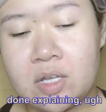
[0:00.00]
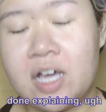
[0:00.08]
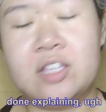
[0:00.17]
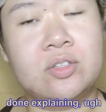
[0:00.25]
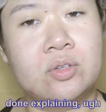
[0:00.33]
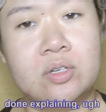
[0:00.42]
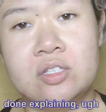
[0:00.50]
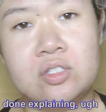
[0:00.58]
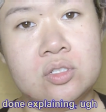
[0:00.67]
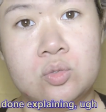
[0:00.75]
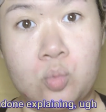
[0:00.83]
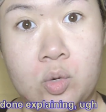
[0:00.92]
I don't know, it
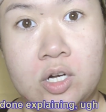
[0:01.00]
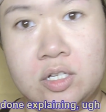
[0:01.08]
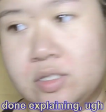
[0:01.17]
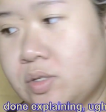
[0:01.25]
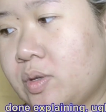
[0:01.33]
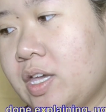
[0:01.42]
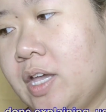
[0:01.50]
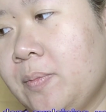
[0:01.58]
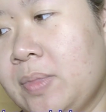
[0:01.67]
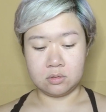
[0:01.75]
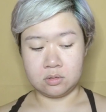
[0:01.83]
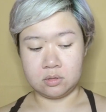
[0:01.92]
just works. Okay,
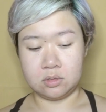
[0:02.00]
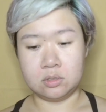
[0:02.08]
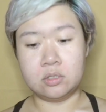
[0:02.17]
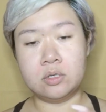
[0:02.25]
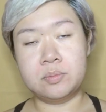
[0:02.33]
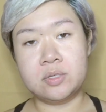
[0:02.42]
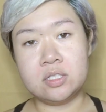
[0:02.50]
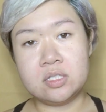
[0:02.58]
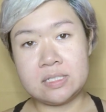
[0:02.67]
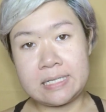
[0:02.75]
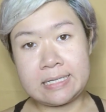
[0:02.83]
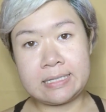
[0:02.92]
so I'm gonna
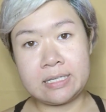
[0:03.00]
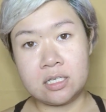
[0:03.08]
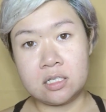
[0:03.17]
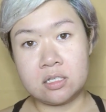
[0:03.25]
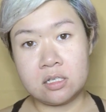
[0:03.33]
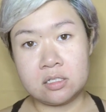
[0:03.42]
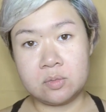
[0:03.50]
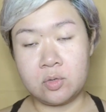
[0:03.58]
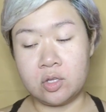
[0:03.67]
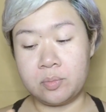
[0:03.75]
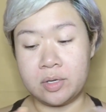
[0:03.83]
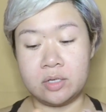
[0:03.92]
take like a
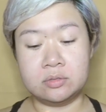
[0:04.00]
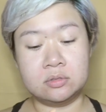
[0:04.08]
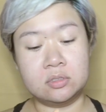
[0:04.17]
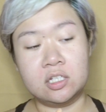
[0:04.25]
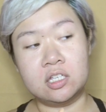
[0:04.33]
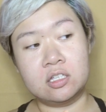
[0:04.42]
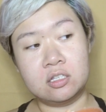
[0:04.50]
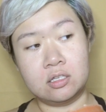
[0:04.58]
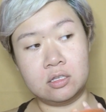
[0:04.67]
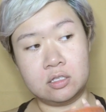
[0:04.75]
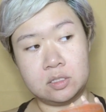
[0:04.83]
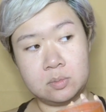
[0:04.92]
small amount, like
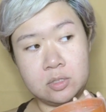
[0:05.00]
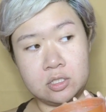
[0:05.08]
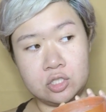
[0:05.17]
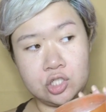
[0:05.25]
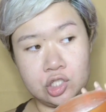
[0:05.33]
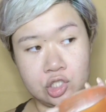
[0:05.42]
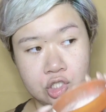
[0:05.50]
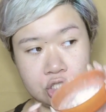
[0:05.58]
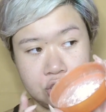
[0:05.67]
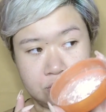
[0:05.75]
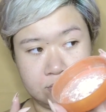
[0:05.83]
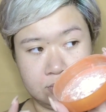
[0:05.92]
this
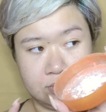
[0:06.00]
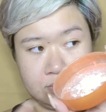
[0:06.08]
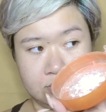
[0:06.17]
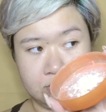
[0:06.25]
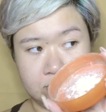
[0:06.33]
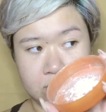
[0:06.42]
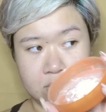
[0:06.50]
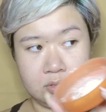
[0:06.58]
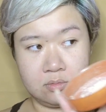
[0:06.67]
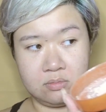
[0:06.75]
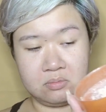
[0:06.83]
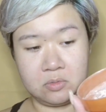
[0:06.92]
much.
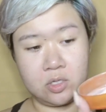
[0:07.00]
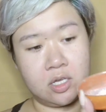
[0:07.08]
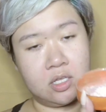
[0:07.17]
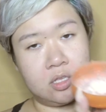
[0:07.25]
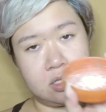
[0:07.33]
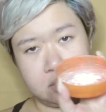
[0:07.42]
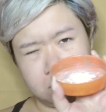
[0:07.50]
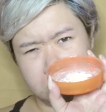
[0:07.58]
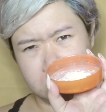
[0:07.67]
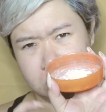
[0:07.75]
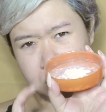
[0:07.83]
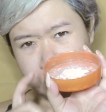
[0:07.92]
Okay, this
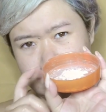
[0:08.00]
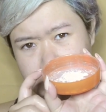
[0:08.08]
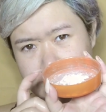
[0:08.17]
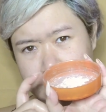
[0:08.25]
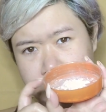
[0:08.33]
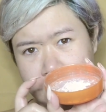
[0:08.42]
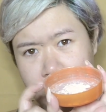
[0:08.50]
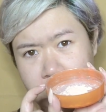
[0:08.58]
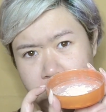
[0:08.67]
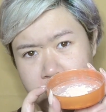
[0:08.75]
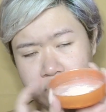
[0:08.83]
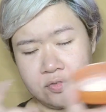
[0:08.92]
much is
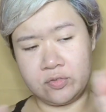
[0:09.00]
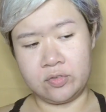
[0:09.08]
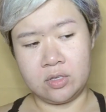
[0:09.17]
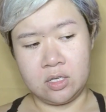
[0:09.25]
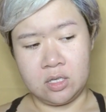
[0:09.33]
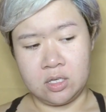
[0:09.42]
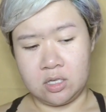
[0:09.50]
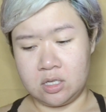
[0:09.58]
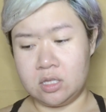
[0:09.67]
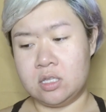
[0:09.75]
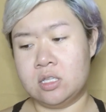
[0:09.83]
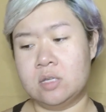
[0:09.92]
enough.
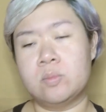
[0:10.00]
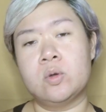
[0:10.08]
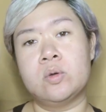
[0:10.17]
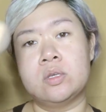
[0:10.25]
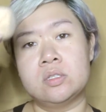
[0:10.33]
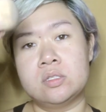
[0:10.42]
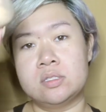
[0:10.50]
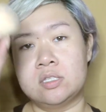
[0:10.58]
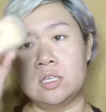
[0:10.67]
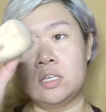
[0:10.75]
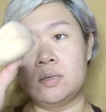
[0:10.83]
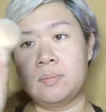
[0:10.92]
And then I'm going to
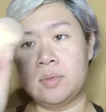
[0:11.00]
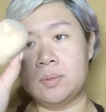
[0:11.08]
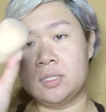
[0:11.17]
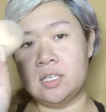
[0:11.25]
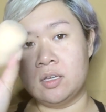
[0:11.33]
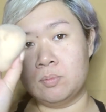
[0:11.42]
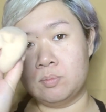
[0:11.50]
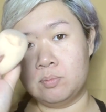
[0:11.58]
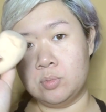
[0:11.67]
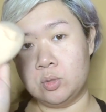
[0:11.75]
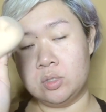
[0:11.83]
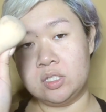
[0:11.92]
take my damp
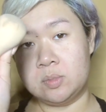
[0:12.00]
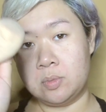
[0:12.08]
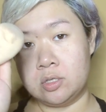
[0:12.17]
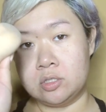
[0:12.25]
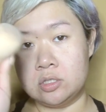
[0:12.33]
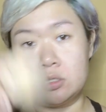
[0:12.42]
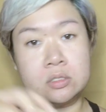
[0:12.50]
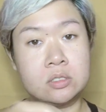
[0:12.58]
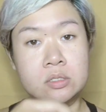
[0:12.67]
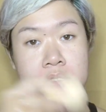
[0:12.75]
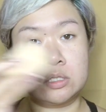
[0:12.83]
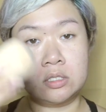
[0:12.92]
beauty sponge and
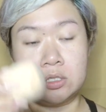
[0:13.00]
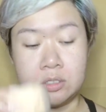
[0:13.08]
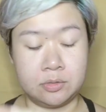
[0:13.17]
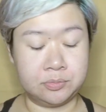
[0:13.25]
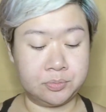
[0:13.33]
just gonna